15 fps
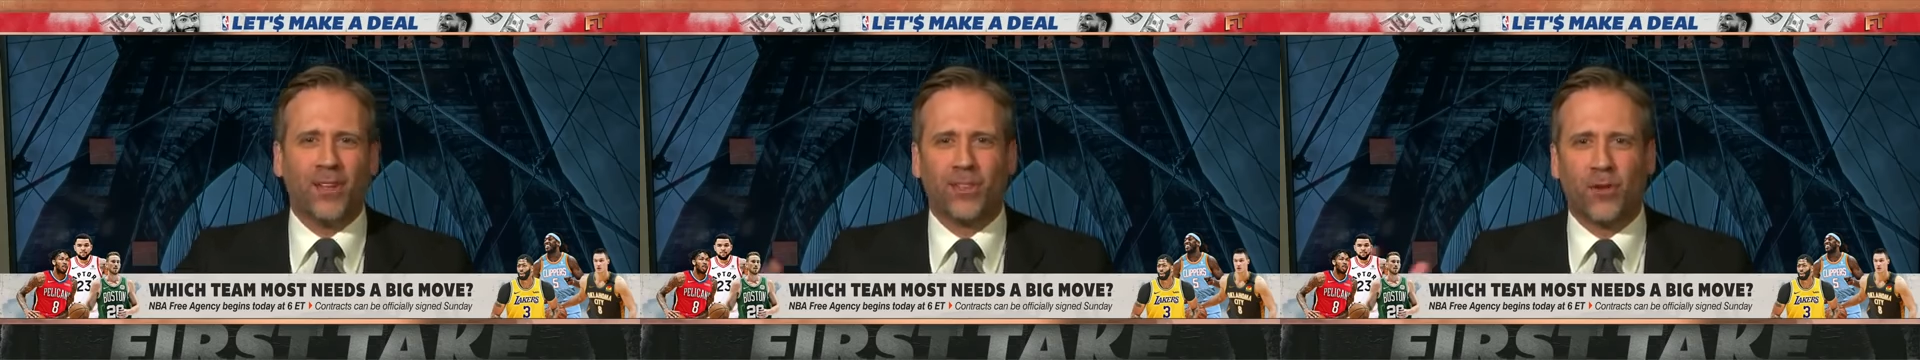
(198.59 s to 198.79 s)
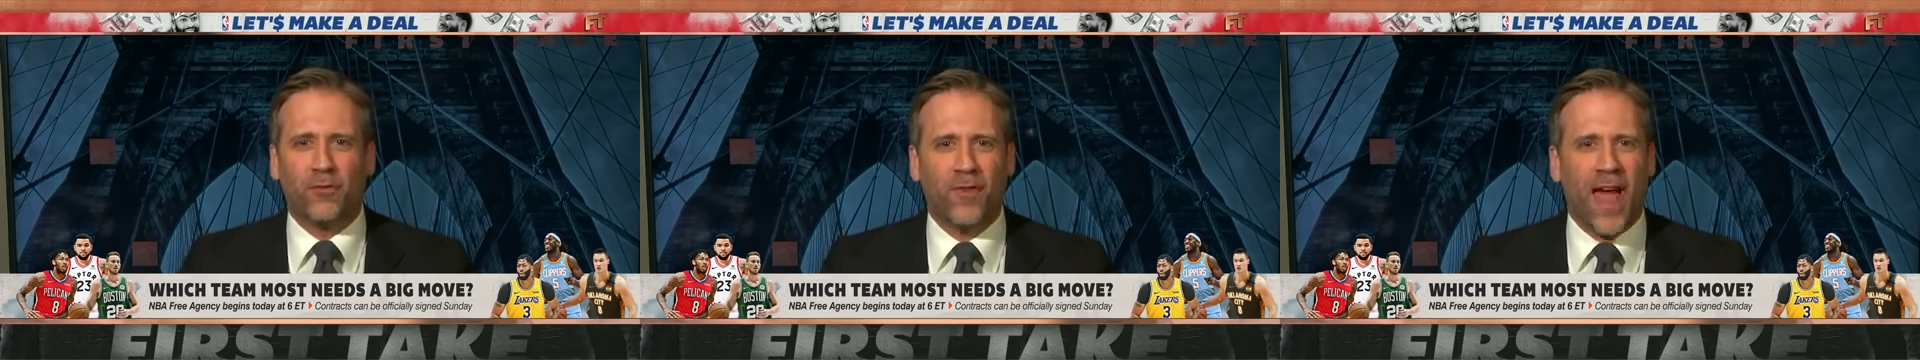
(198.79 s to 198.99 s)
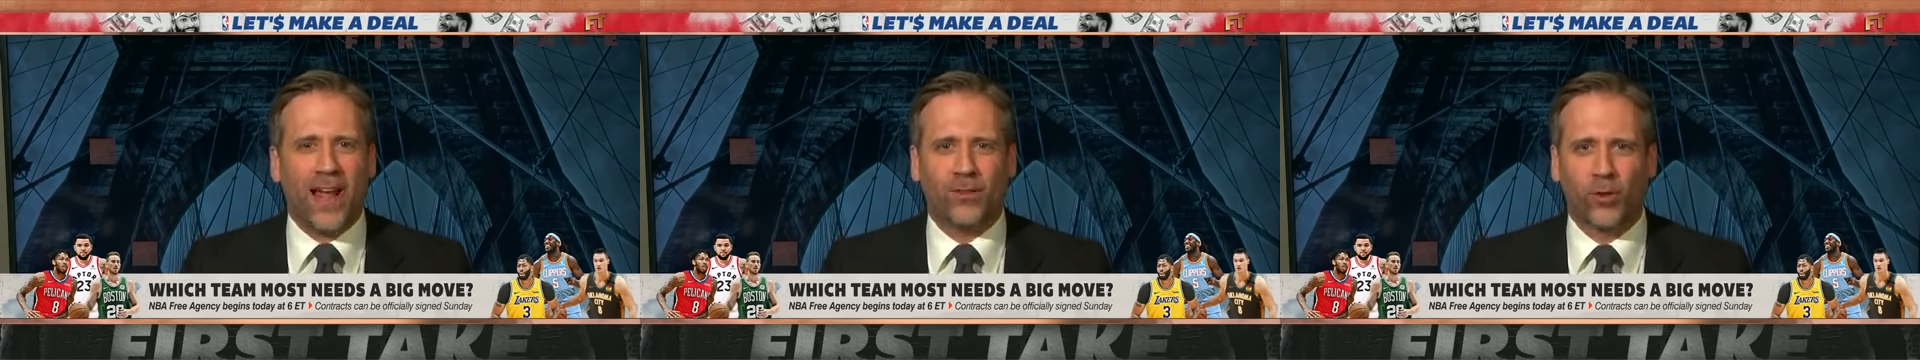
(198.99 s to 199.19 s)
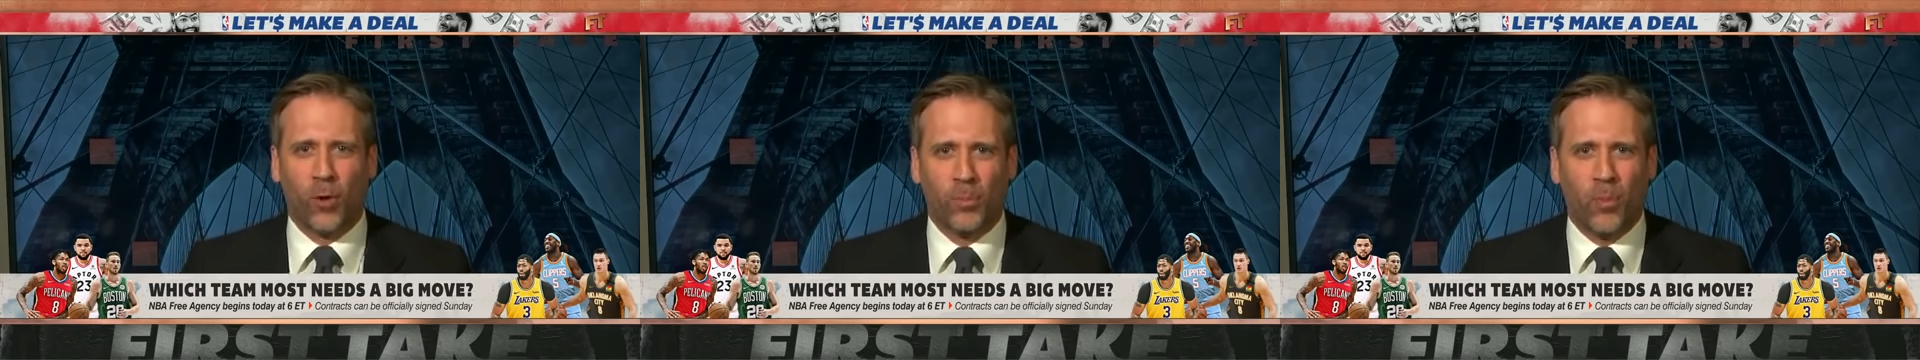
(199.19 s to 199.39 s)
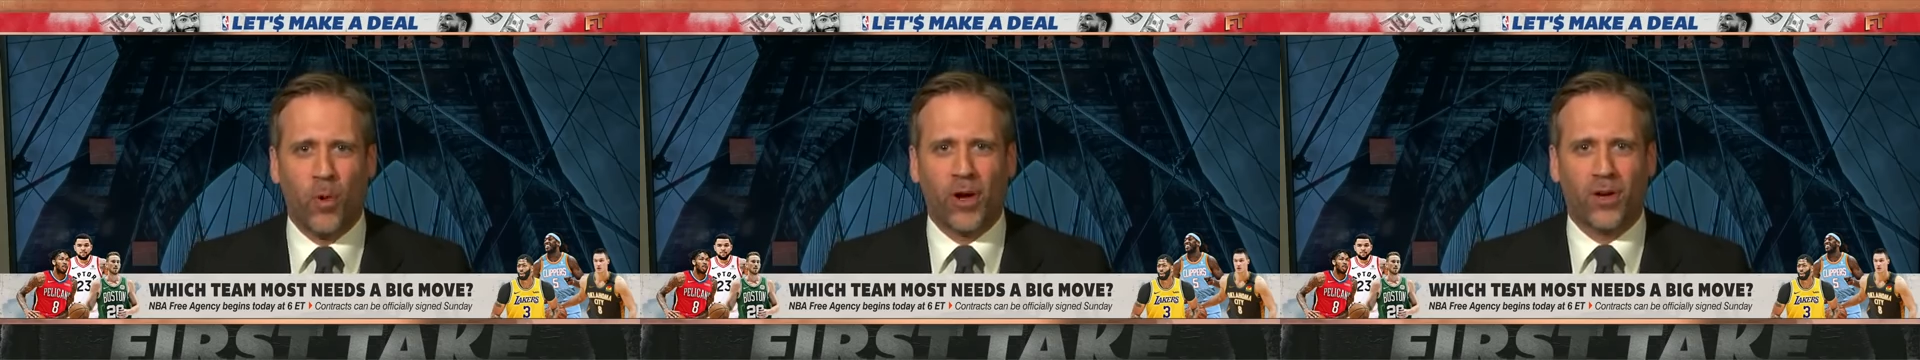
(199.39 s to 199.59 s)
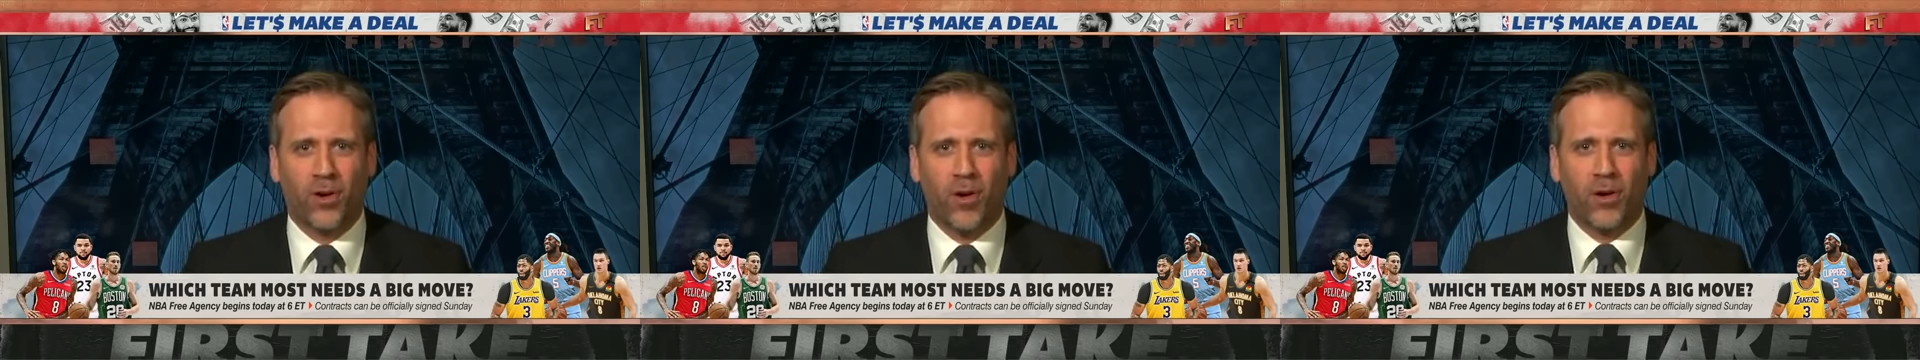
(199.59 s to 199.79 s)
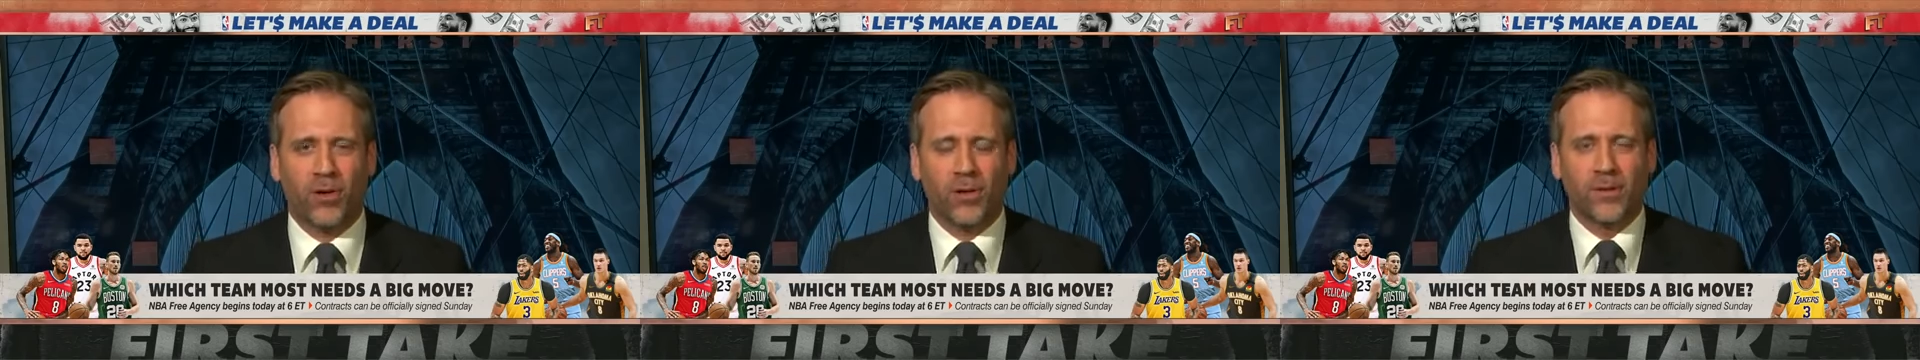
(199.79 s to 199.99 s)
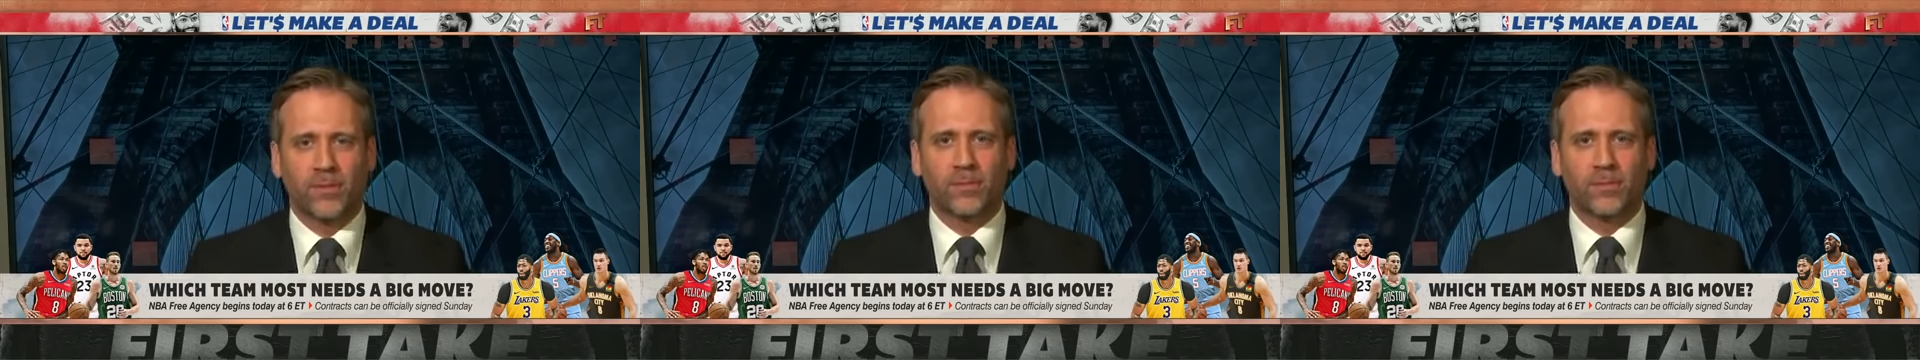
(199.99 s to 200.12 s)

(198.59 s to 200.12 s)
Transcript: a de facto point guard.